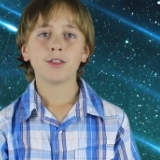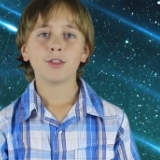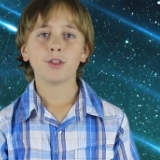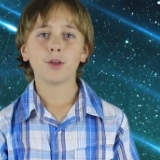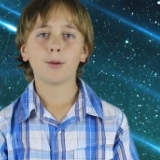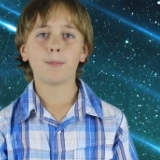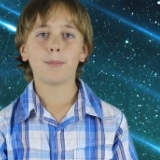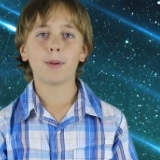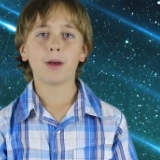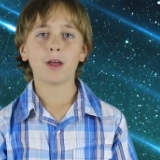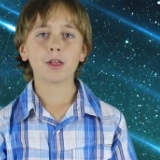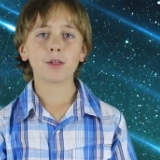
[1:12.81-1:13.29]

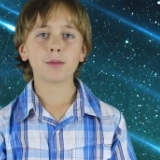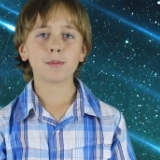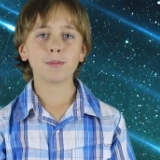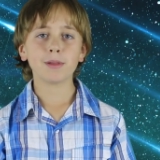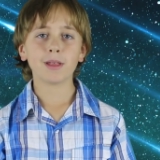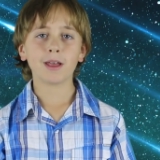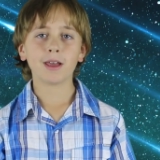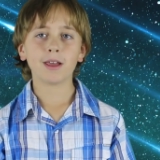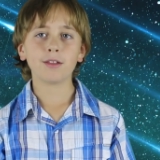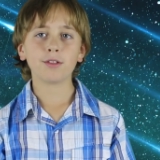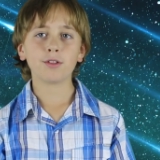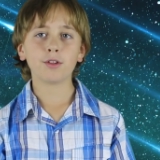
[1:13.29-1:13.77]
The best
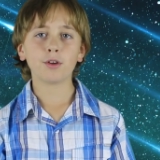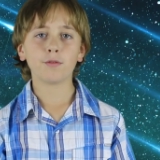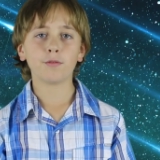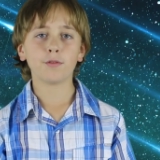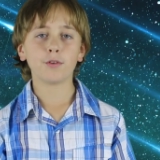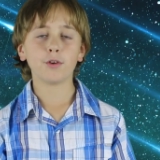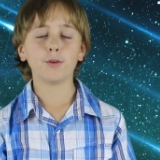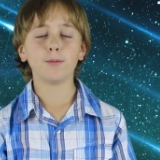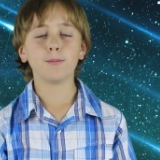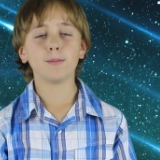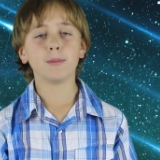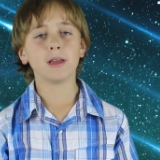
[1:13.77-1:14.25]
place to
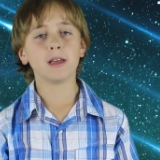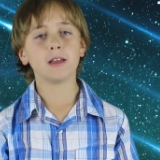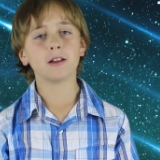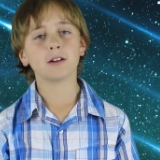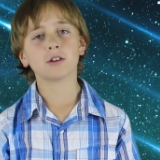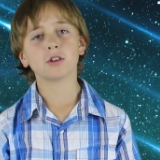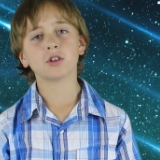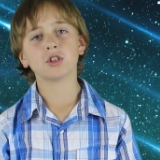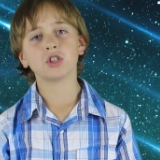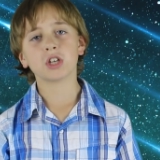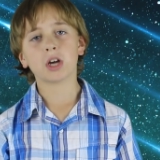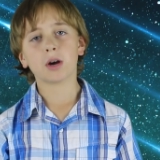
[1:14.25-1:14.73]
view
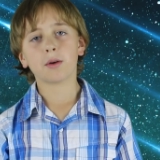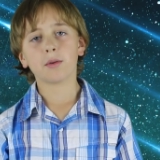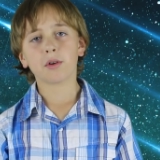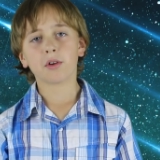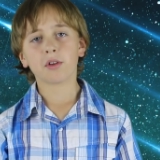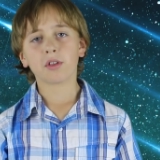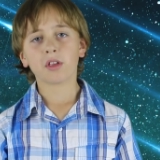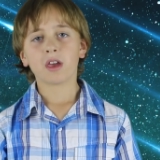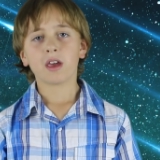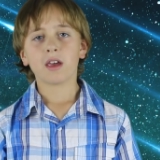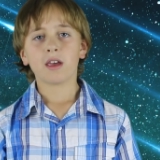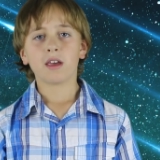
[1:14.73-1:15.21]
meteor
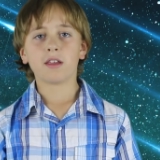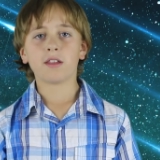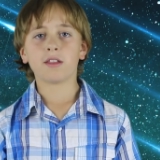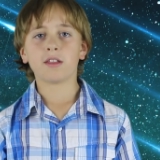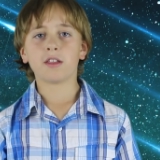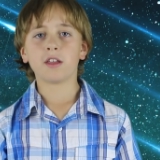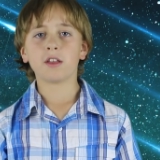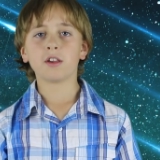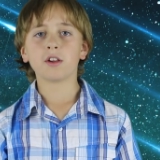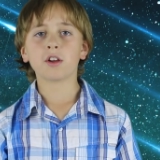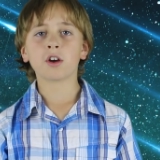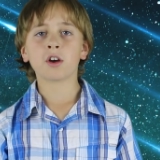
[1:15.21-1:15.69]
showers is
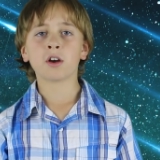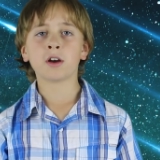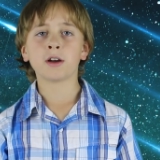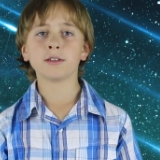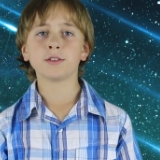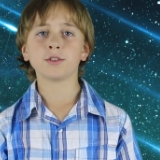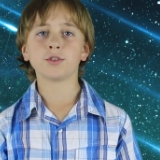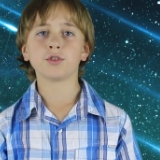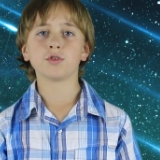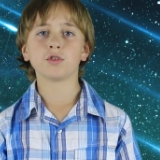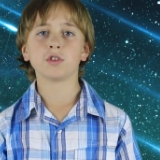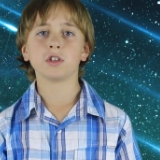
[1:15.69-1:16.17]
in a
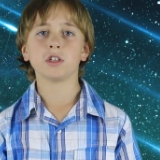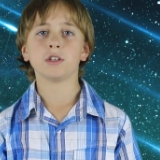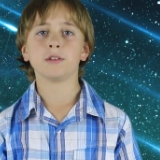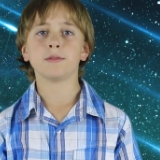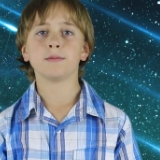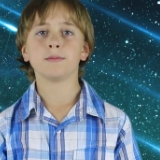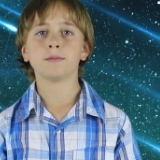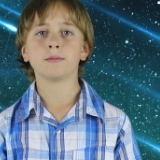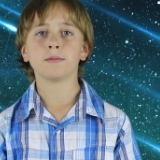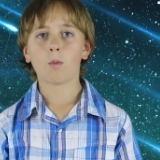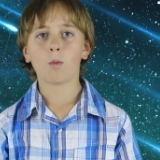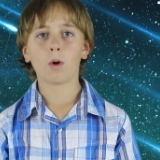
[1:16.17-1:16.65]
country
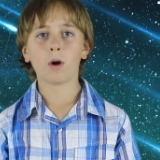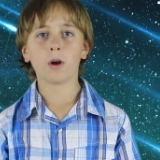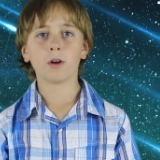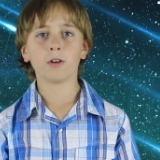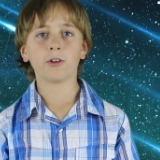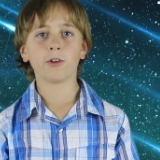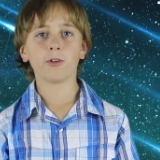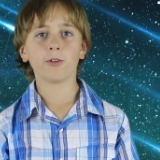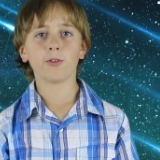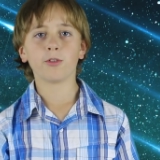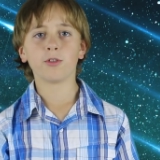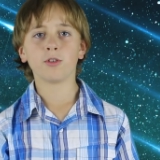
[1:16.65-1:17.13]
where
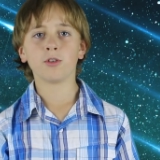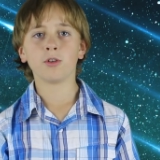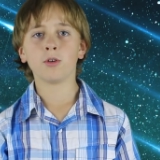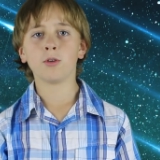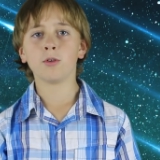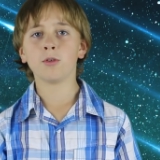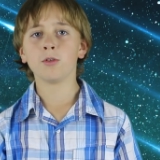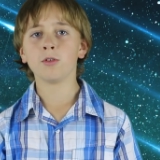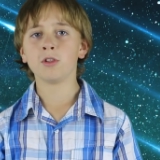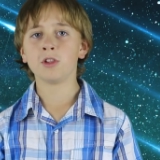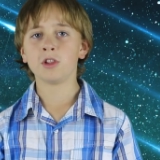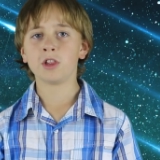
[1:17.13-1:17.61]
there's
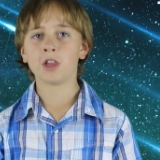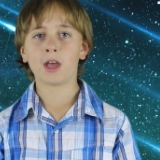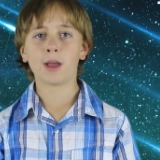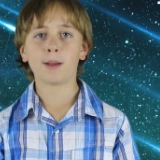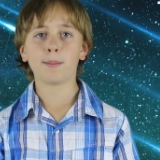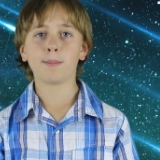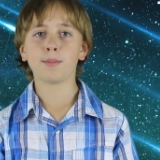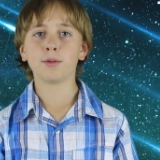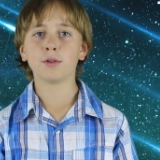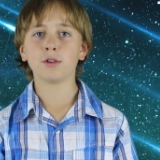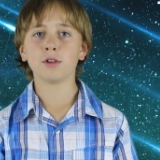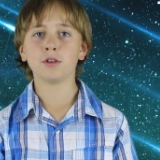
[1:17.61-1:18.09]
no
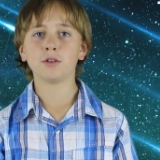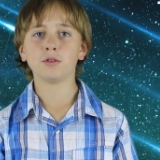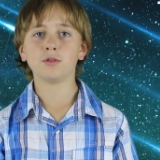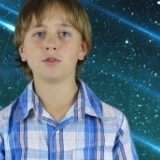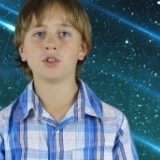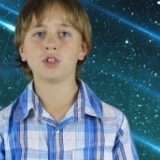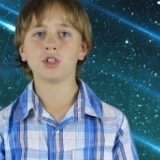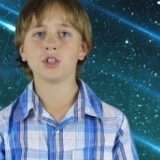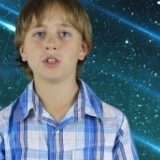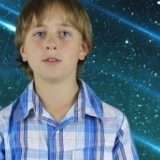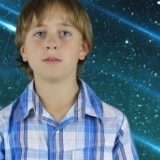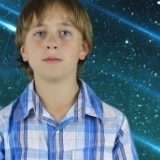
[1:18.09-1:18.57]
light
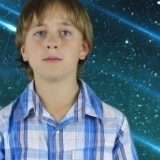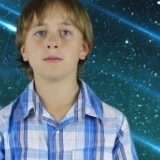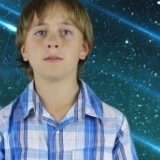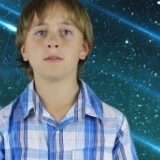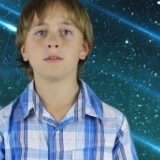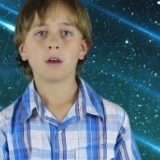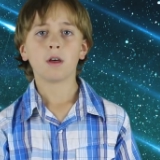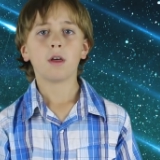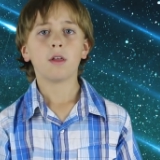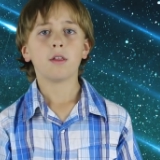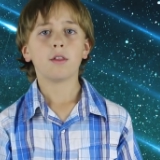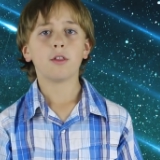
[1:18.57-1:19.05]
pollution.
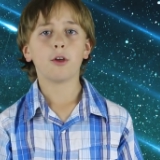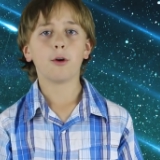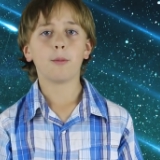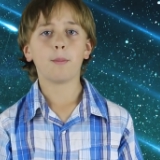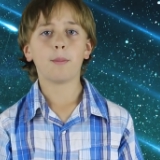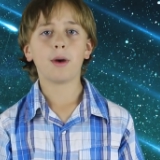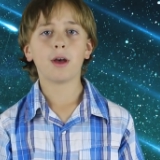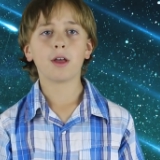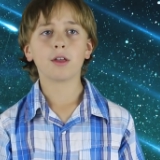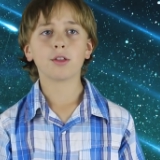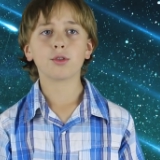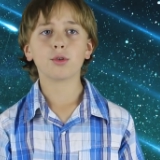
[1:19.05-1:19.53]
The
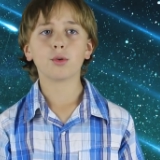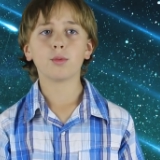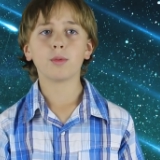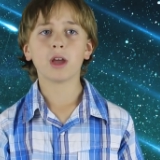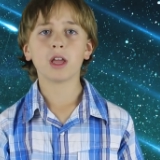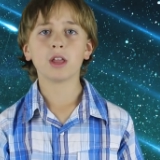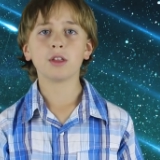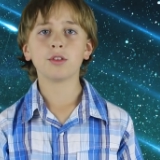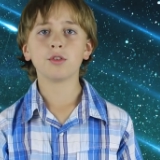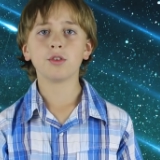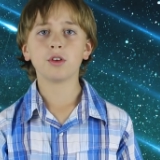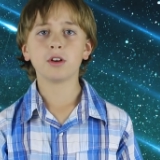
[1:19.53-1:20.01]
best
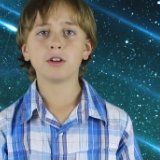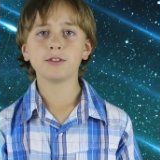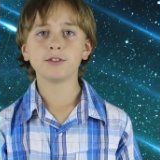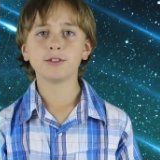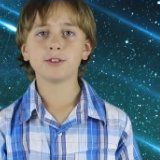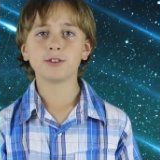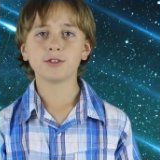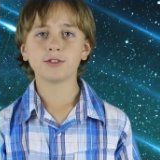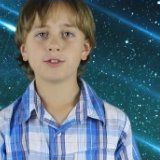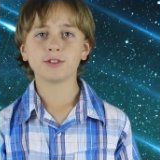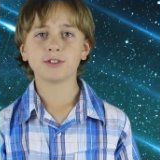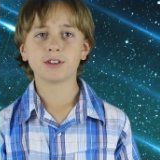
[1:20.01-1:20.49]
way to
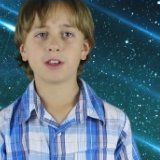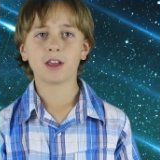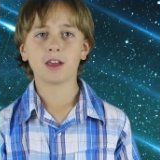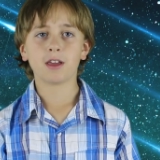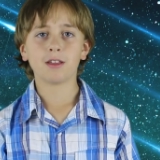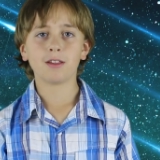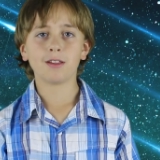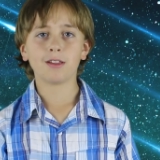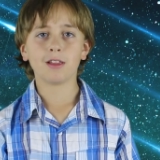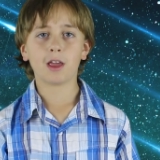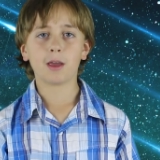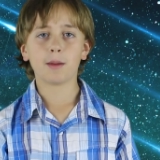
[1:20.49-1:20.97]

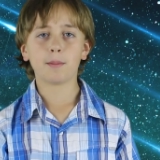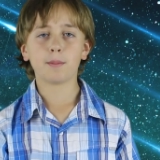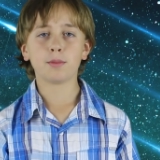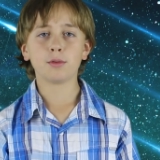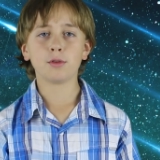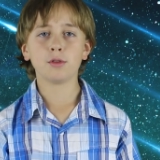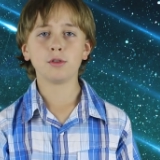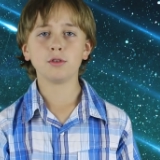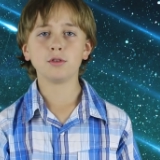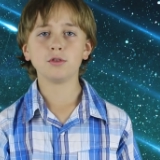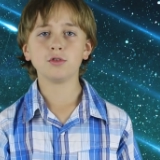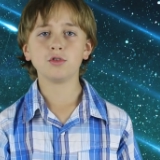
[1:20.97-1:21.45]
understand light
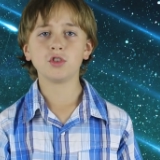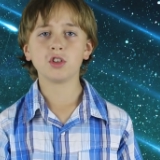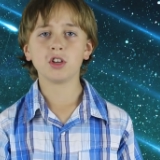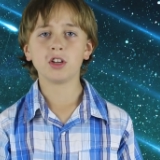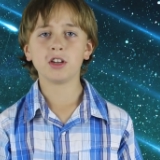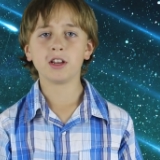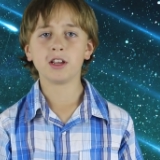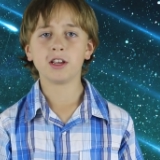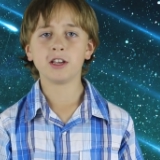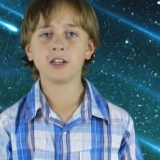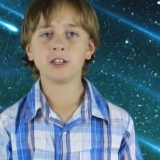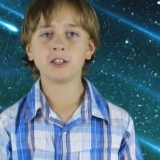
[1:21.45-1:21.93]

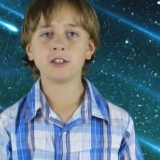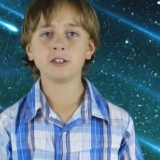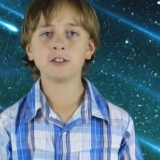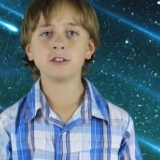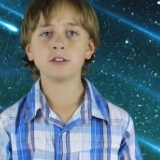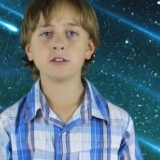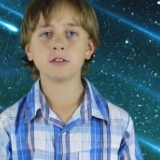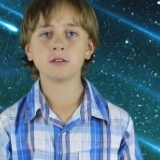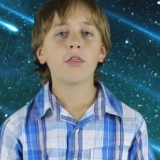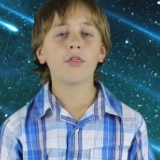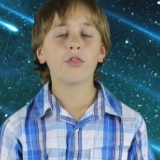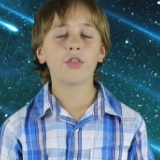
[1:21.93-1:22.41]
pollution
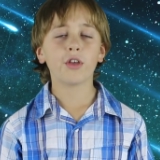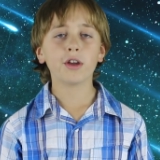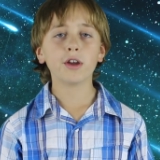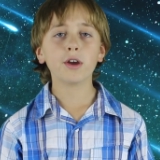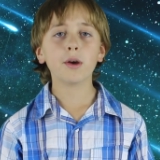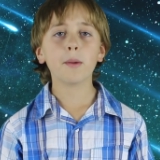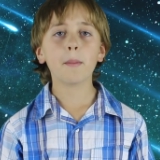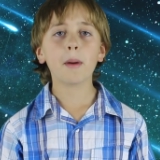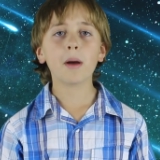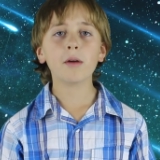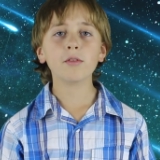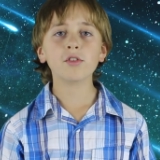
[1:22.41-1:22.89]
is think
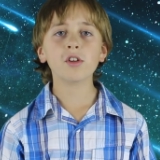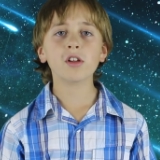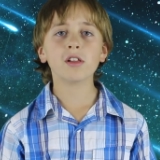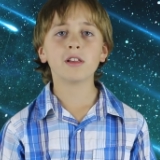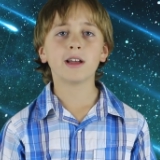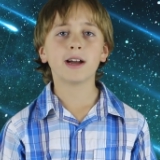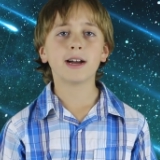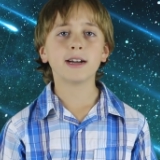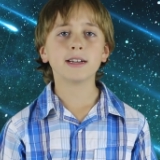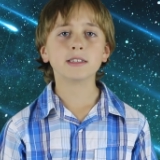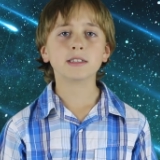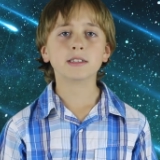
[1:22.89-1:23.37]
about the
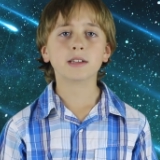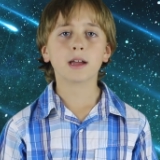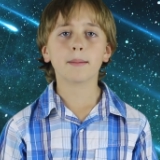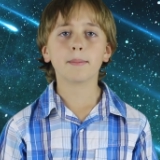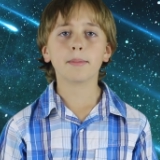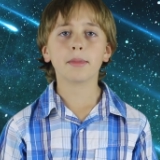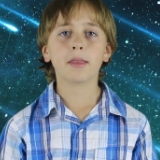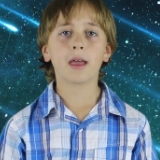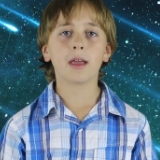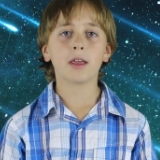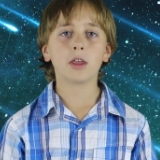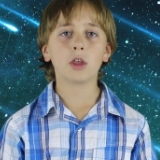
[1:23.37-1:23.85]
last
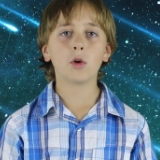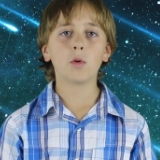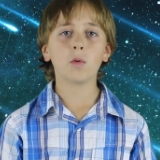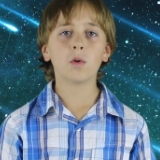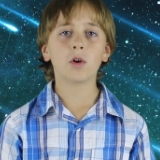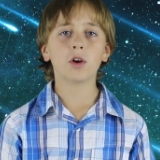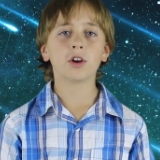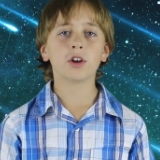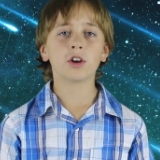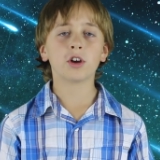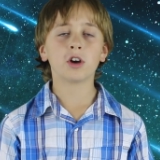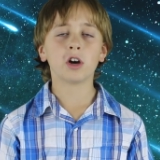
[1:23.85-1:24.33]
time that you
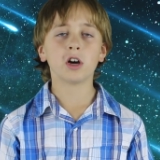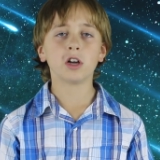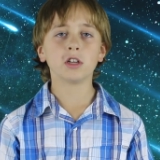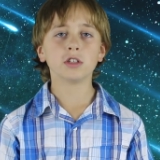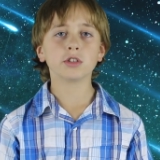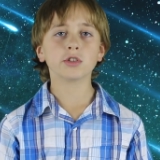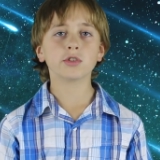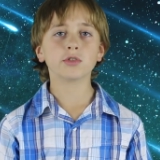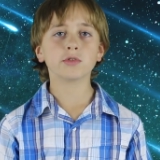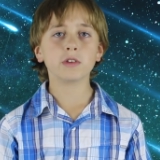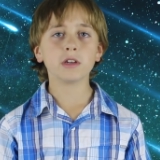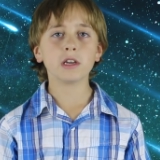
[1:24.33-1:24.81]
were in a
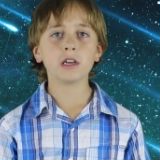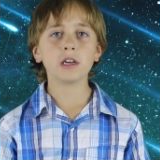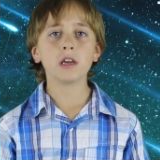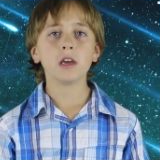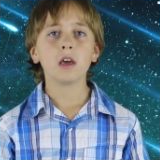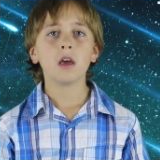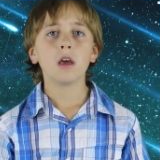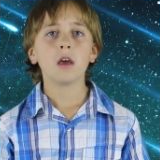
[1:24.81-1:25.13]
country